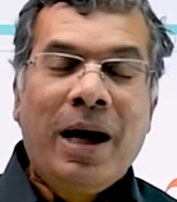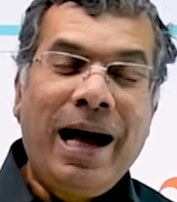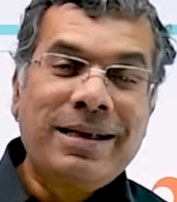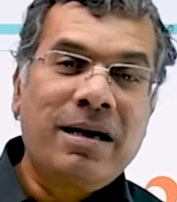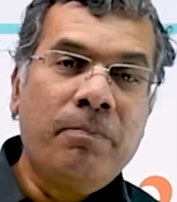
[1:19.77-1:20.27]

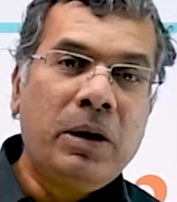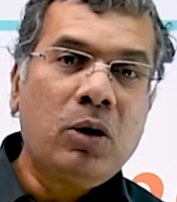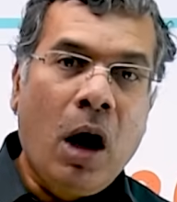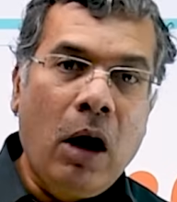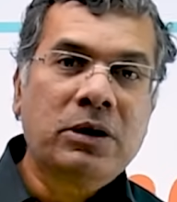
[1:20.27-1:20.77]
as compared
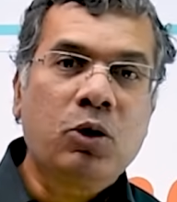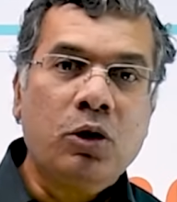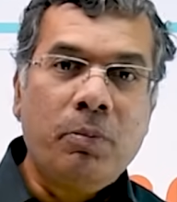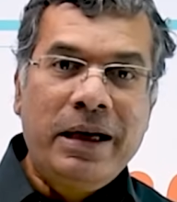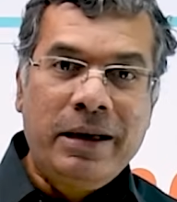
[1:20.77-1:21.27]
to how it's going
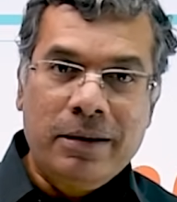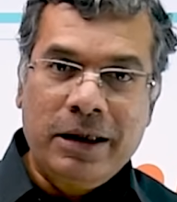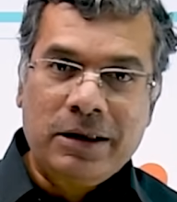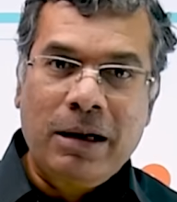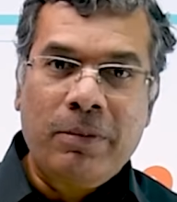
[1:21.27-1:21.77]
to be
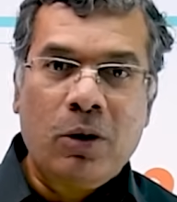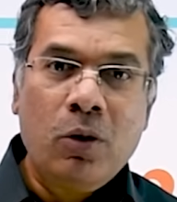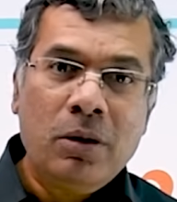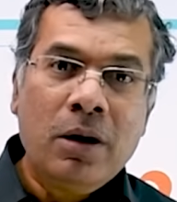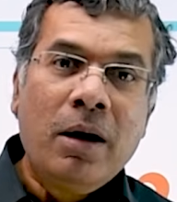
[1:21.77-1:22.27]
this time
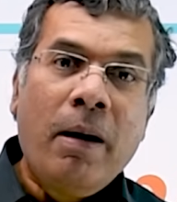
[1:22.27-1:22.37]
around